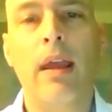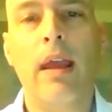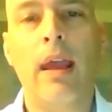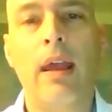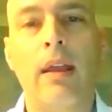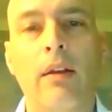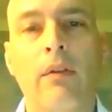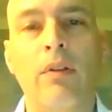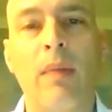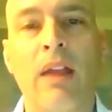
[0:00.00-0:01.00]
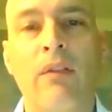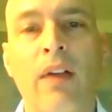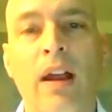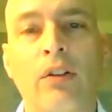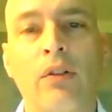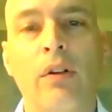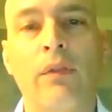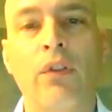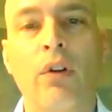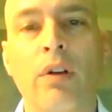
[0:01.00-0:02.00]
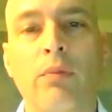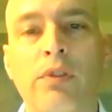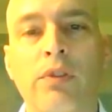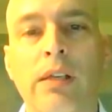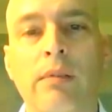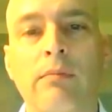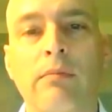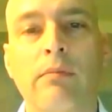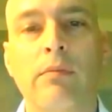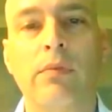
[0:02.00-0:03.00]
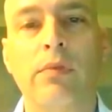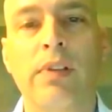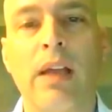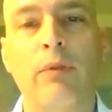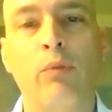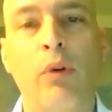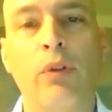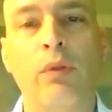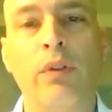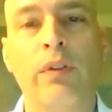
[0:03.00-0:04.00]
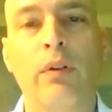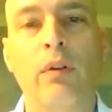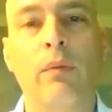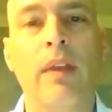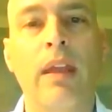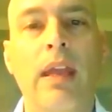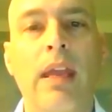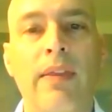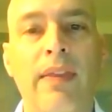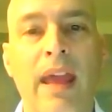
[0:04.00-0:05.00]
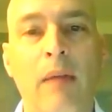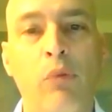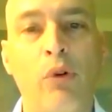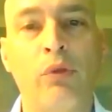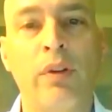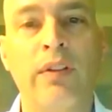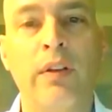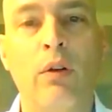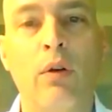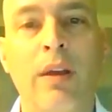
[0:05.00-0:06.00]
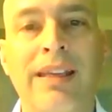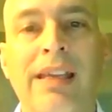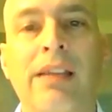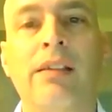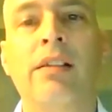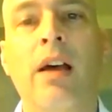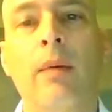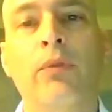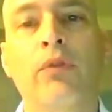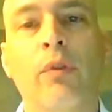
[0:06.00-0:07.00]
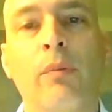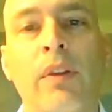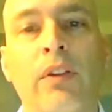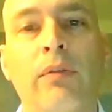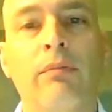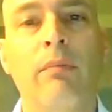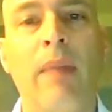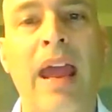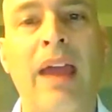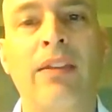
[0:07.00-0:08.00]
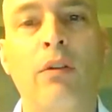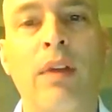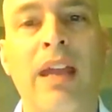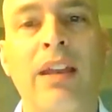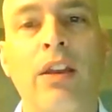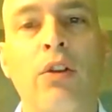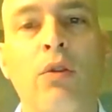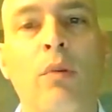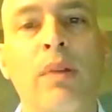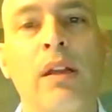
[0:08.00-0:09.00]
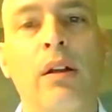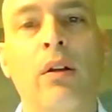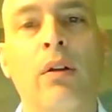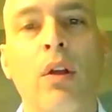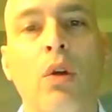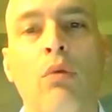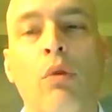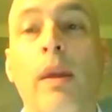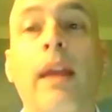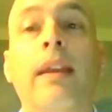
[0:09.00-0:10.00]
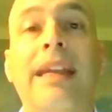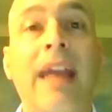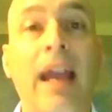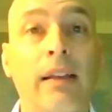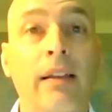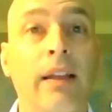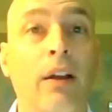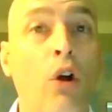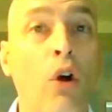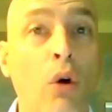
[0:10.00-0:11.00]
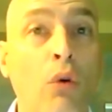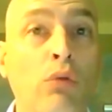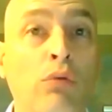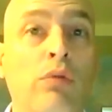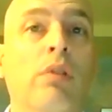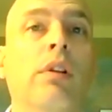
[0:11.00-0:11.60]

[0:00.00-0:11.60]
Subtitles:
at a demand factor of 30% times 0.30. And that 0.30 again comes from this math that we had to do up here, where we had to calculate our own